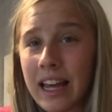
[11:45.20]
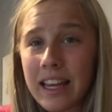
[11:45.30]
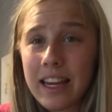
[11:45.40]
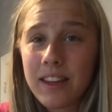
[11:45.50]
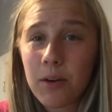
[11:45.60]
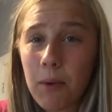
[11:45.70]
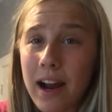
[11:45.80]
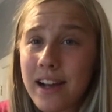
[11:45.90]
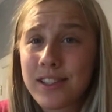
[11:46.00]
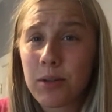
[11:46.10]
either way
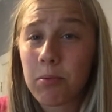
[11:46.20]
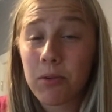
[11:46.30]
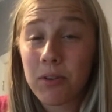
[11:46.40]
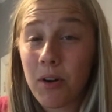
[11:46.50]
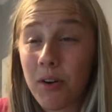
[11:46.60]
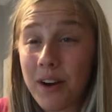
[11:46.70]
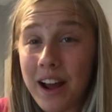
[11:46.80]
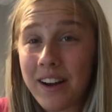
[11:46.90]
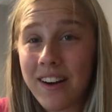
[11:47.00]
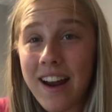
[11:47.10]
I still pulled an
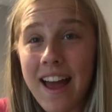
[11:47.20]
all-nighter,